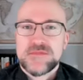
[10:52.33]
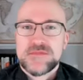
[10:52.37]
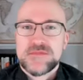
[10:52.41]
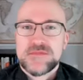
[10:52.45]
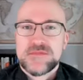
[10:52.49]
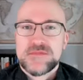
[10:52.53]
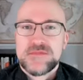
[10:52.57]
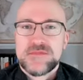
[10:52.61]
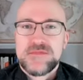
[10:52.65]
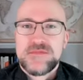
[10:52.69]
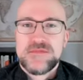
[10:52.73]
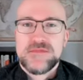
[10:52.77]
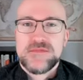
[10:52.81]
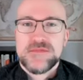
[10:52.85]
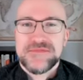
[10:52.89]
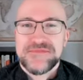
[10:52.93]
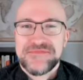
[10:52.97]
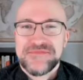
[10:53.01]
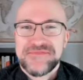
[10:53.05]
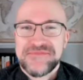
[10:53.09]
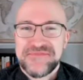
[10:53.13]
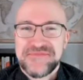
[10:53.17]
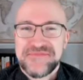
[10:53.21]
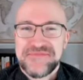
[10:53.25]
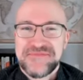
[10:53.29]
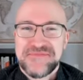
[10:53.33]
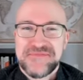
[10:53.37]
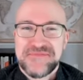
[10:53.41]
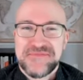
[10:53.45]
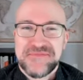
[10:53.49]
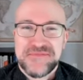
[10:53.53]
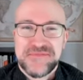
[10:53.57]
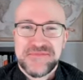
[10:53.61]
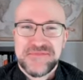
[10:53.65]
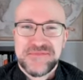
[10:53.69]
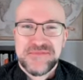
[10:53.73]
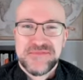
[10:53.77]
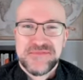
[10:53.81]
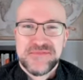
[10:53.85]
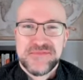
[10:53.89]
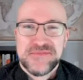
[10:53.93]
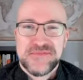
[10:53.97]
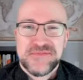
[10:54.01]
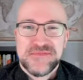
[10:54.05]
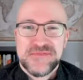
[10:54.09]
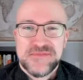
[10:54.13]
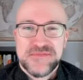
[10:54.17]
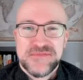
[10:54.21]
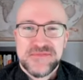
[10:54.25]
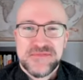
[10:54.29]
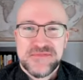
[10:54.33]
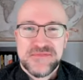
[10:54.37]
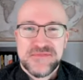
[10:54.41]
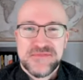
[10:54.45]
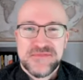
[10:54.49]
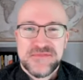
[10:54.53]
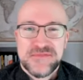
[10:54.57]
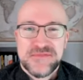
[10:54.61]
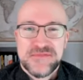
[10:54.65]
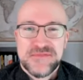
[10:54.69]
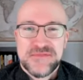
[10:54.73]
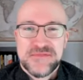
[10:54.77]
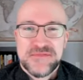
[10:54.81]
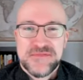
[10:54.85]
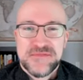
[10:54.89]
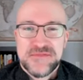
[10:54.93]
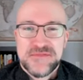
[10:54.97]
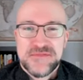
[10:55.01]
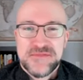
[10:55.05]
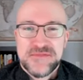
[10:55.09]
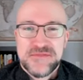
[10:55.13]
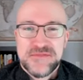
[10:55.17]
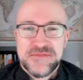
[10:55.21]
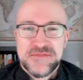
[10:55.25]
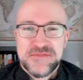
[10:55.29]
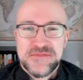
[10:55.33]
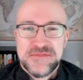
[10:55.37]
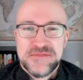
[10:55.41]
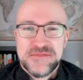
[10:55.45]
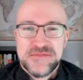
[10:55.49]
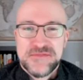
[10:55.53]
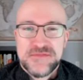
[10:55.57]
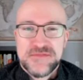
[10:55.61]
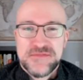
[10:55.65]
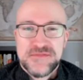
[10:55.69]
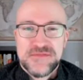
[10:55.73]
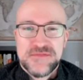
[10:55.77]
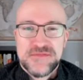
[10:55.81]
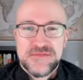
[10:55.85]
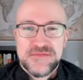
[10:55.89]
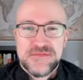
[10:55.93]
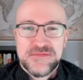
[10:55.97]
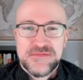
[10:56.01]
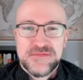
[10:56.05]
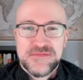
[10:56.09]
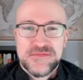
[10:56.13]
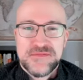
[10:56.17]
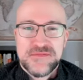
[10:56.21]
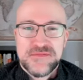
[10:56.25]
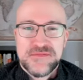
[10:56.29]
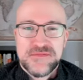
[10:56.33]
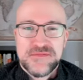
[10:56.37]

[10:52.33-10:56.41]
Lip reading: (silent)